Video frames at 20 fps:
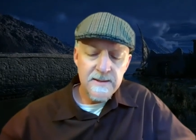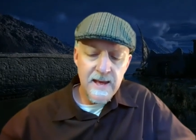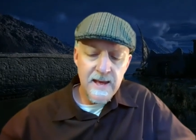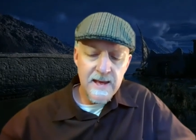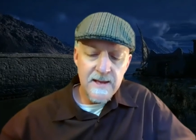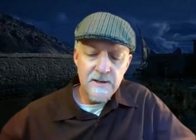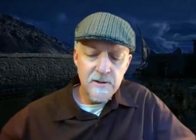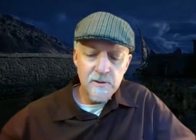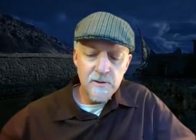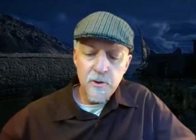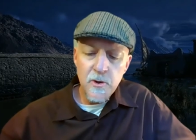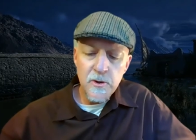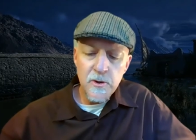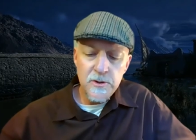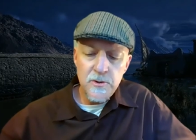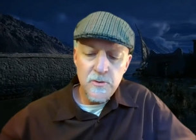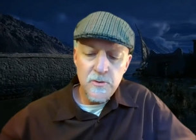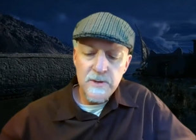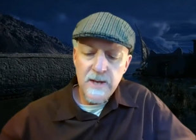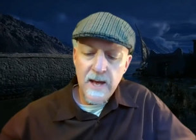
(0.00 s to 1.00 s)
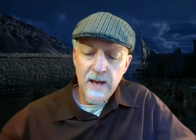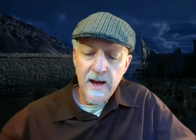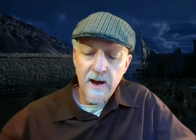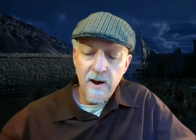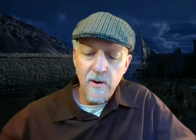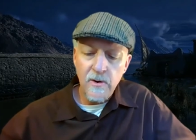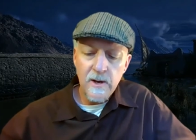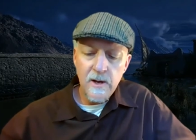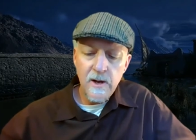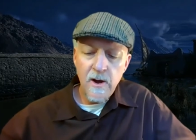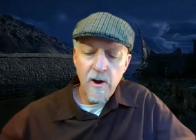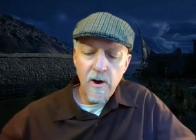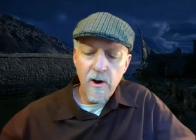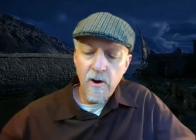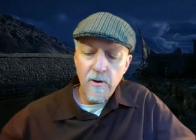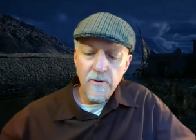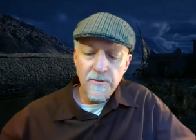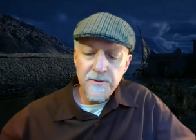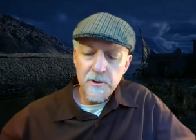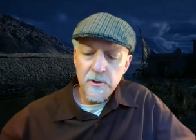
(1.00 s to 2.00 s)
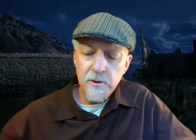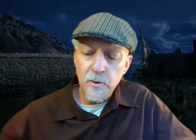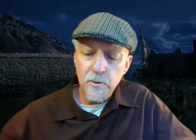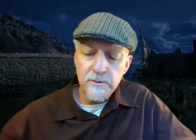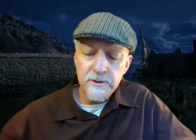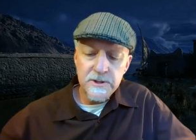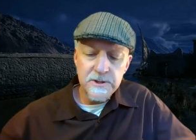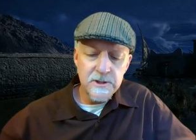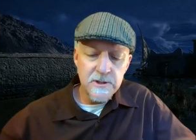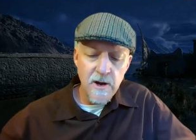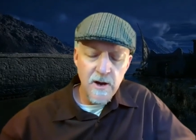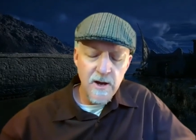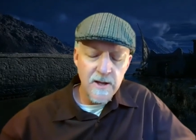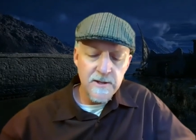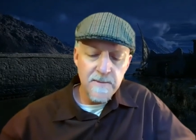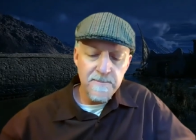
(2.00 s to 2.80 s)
And look you now, all the gold is gone.